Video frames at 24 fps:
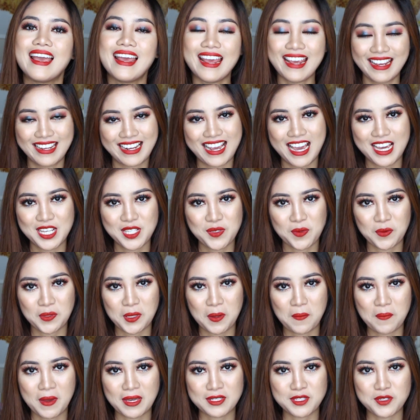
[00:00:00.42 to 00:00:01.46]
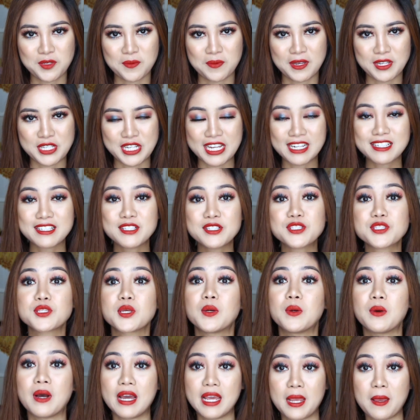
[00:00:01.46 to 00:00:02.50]
Hey guys, welcome back to my channel.
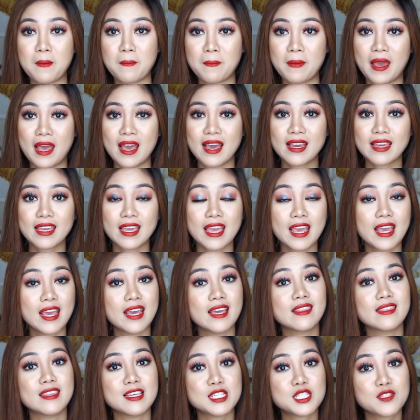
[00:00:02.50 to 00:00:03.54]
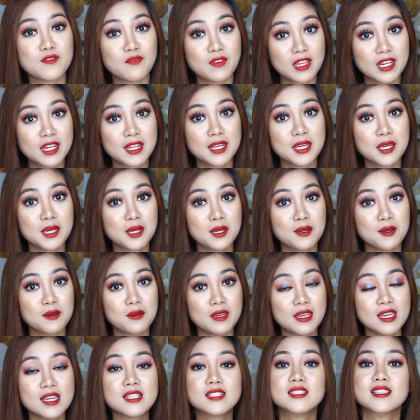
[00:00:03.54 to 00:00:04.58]
So I am back and this video
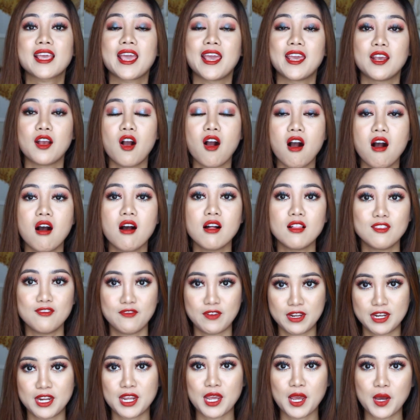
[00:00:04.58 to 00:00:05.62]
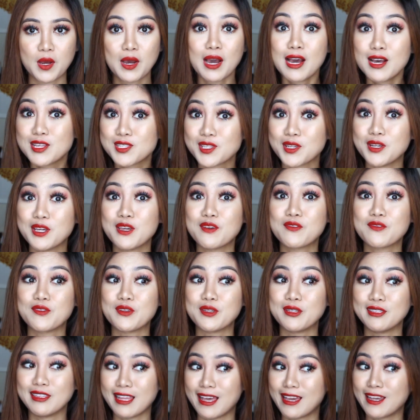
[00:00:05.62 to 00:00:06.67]
is a haul video. So if
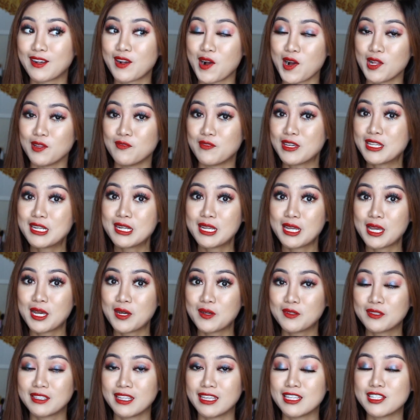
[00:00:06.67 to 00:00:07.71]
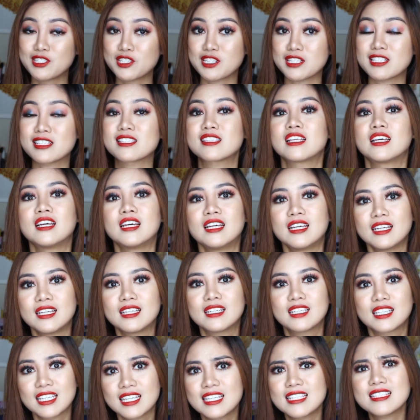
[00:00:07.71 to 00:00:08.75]
you like haul video, then just
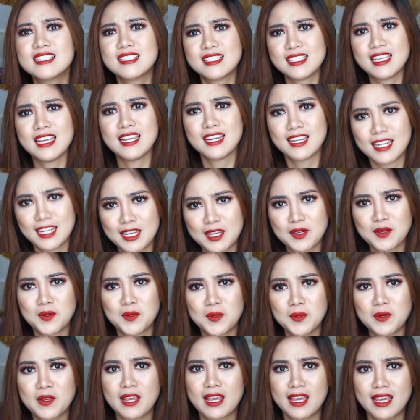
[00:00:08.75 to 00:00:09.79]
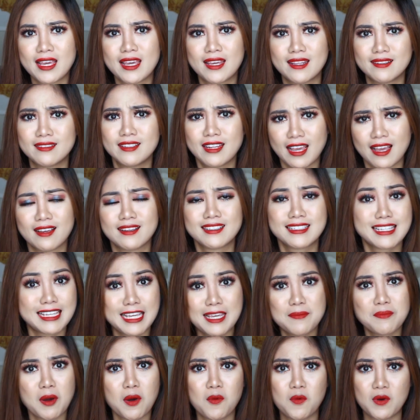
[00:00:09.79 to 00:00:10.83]
continue and yeah,
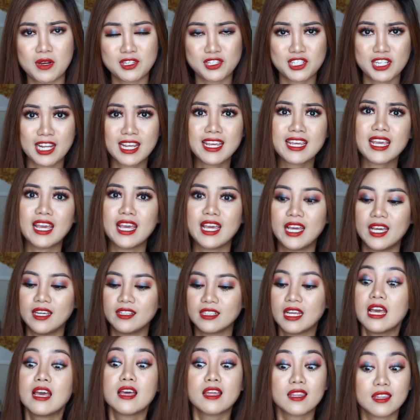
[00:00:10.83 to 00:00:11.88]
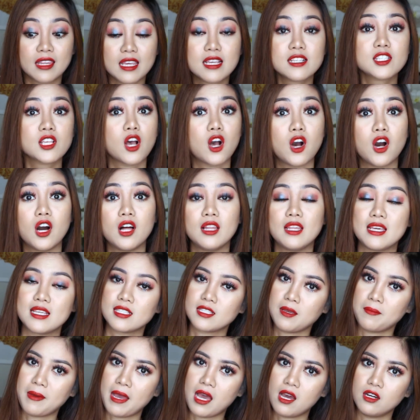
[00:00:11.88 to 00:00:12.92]
keep on watching. And this haul
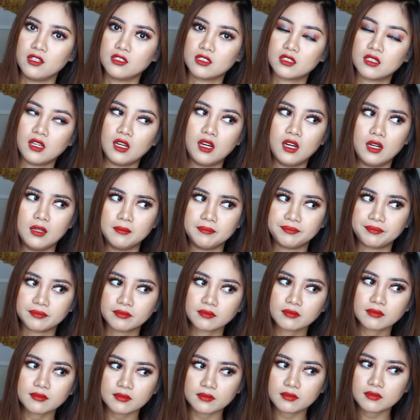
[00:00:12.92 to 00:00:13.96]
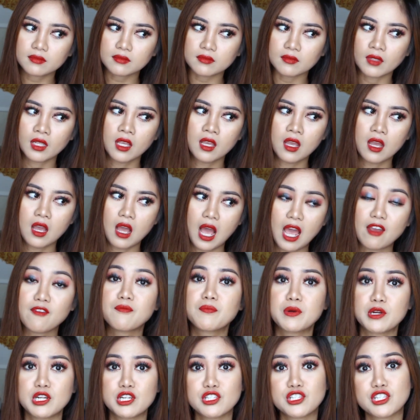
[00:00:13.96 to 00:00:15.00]
is about I
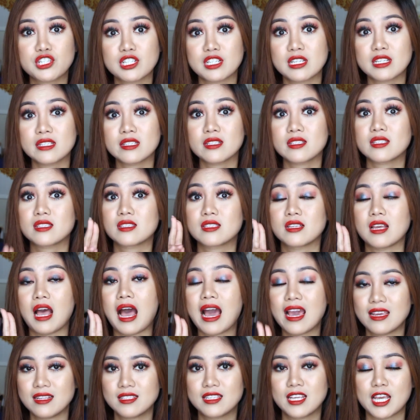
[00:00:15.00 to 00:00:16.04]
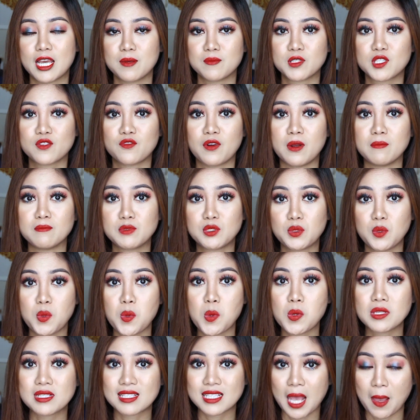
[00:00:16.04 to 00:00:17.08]
purchased items from
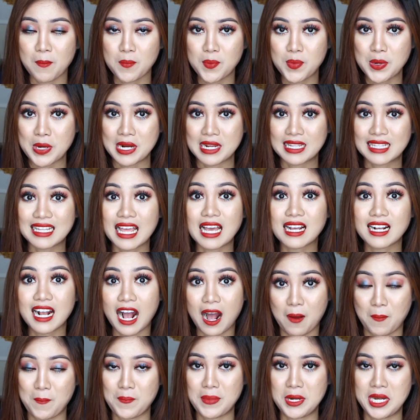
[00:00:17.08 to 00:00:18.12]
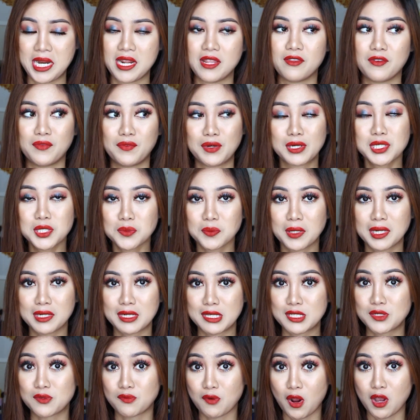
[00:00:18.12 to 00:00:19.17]
two separate companies. The first one
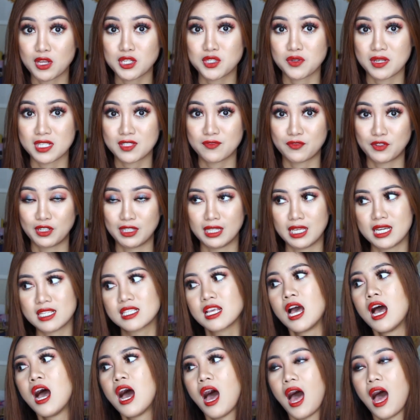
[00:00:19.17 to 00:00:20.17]
is Ross Dress for Less.